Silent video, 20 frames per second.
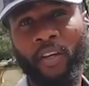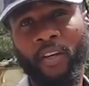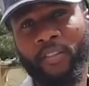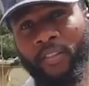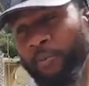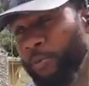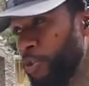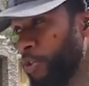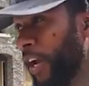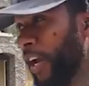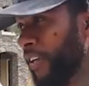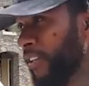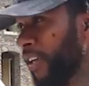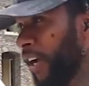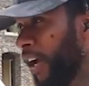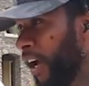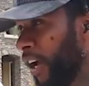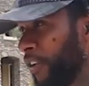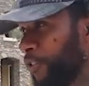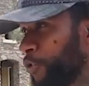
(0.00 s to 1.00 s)
Subtract
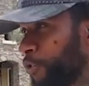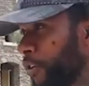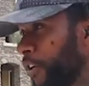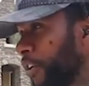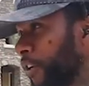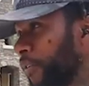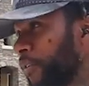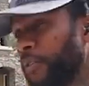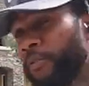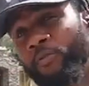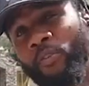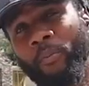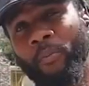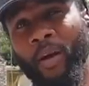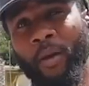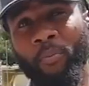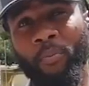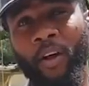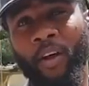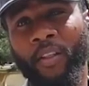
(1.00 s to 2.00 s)
$100 from
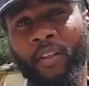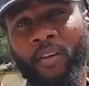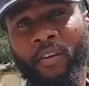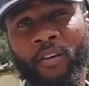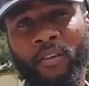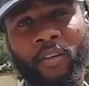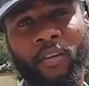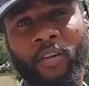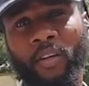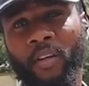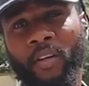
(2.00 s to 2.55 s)
my brother.